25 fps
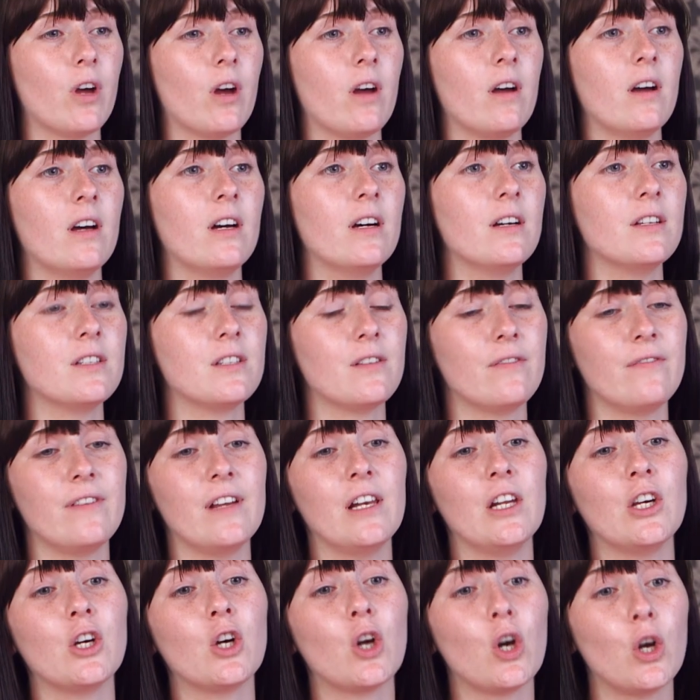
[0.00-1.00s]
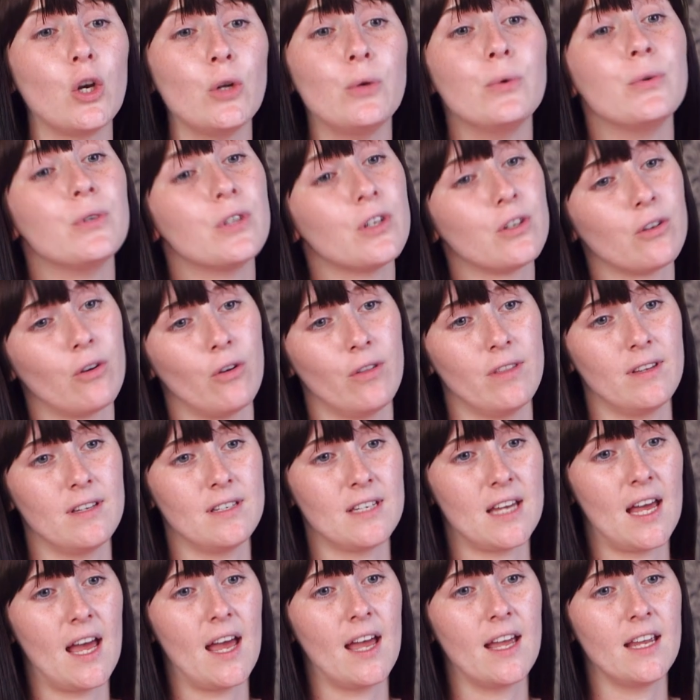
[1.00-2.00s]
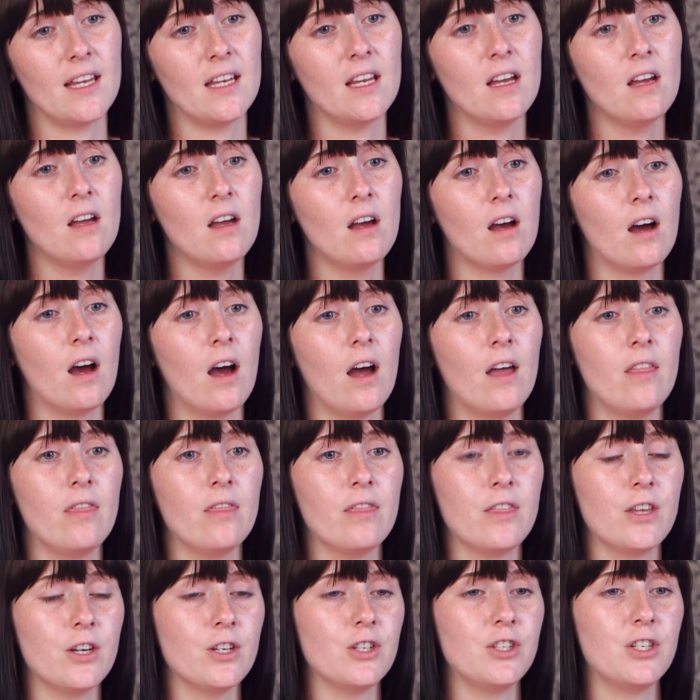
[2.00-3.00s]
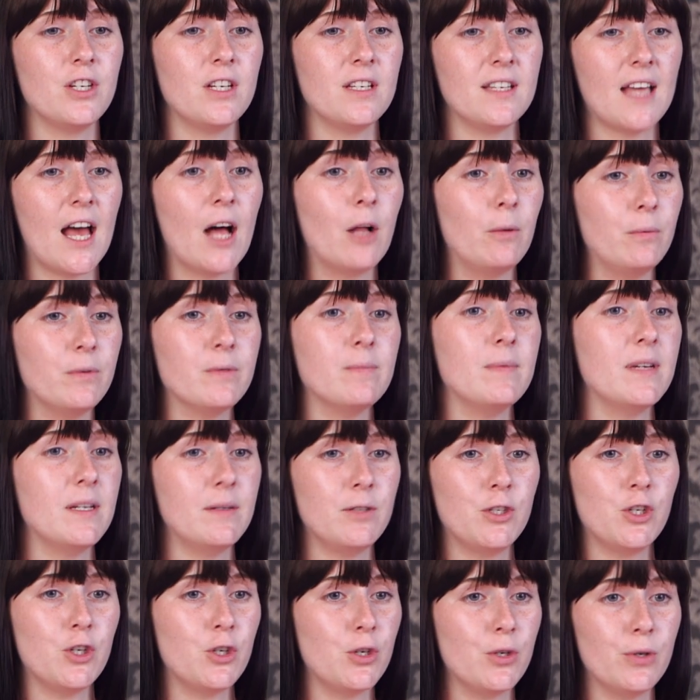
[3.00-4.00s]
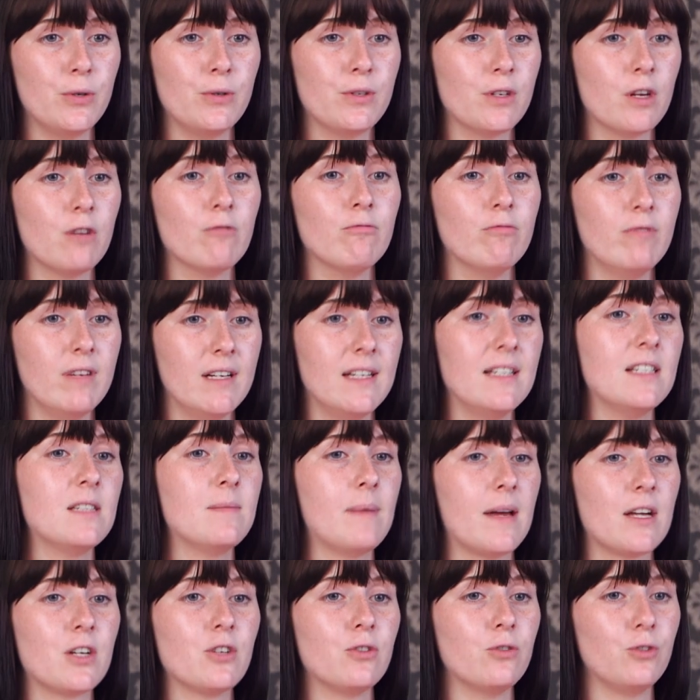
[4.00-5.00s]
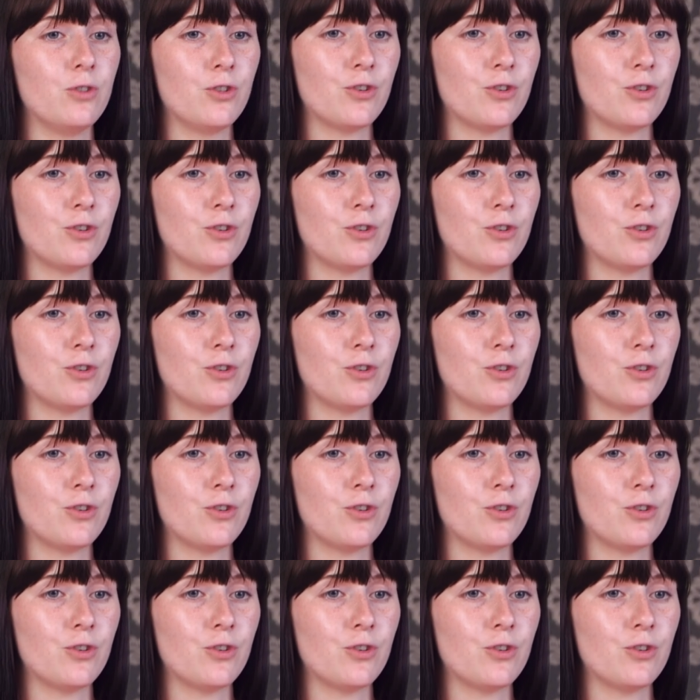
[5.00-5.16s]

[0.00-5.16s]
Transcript: her to feel included on the day and that she's helped me choose a really special